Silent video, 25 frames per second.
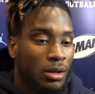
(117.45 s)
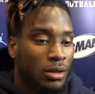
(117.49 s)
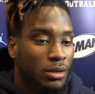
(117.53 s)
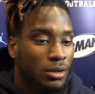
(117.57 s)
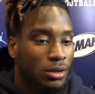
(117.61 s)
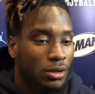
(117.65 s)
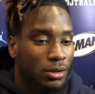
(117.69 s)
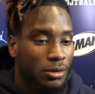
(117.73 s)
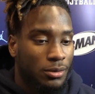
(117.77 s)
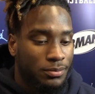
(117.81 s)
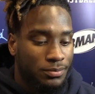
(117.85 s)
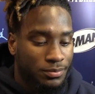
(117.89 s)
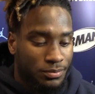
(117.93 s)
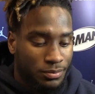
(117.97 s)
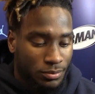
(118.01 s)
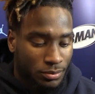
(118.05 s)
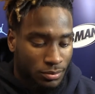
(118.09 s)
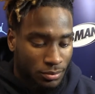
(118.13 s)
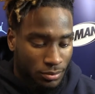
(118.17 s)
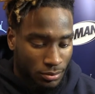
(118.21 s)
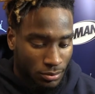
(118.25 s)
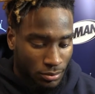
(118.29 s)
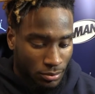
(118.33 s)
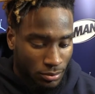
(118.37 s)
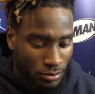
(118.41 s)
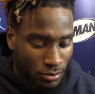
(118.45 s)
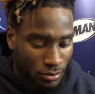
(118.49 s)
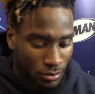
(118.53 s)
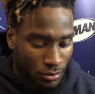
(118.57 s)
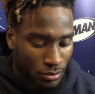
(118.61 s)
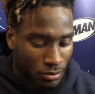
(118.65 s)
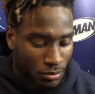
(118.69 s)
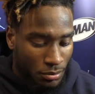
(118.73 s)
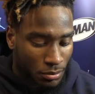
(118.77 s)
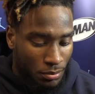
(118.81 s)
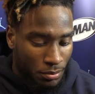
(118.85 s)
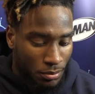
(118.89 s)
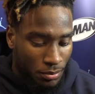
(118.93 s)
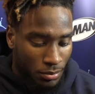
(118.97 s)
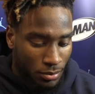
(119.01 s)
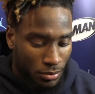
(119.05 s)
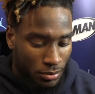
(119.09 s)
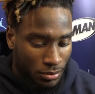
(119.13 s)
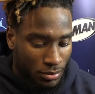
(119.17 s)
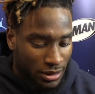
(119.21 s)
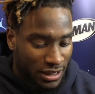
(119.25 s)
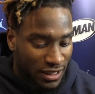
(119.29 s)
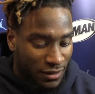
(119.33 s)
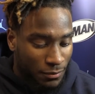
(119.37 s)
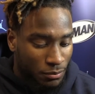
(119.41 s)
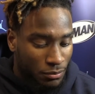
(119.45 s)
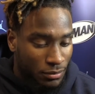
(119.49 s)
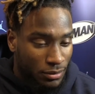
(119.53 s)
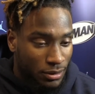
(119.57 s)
You know, they